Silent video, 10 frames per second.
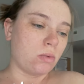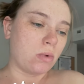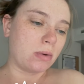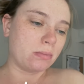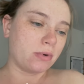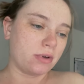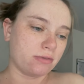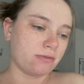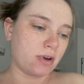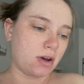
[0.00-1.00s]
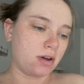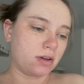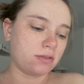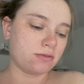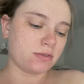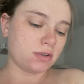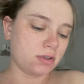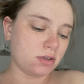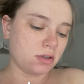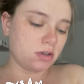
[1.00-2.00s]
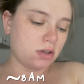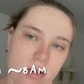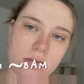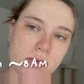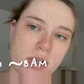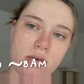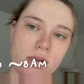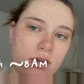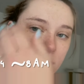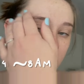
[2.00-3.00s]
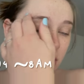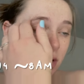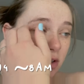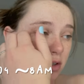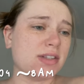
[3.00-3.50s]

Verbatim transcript: 1.5. I'm so irritated.